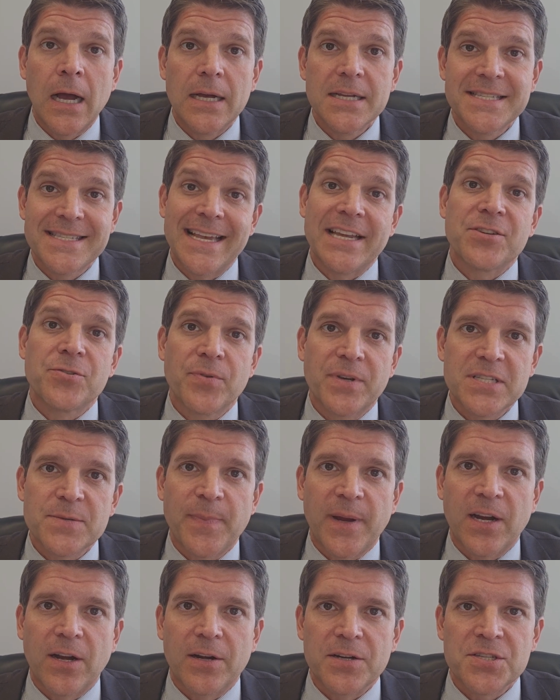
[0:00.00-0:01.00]
set to
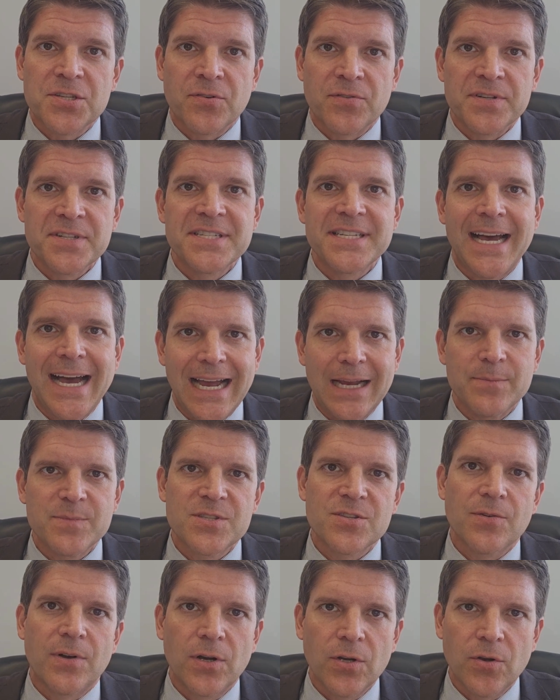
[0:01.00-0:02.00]
expire at certain
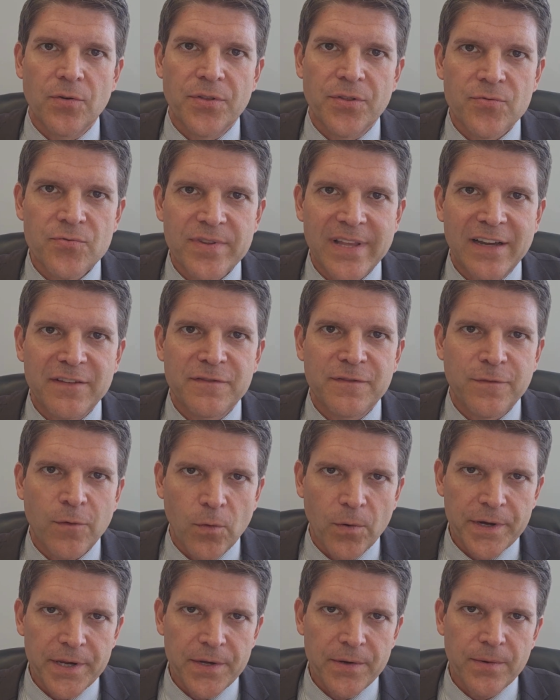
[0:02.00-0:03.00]
times. So I'll go through that
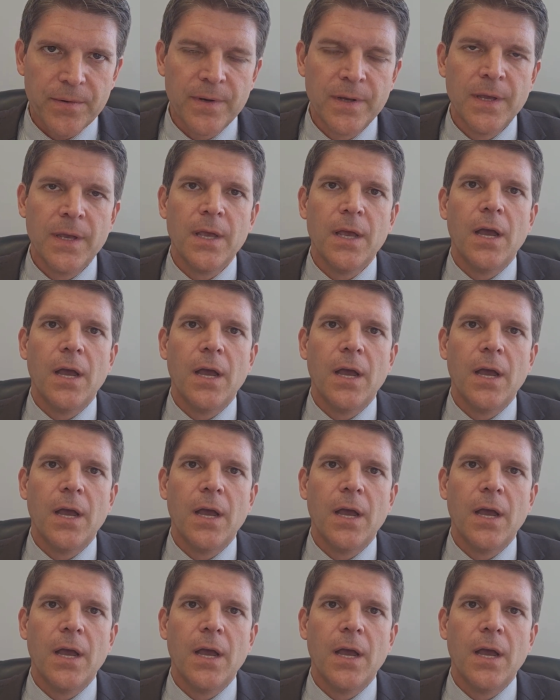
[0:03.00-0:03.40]
for you.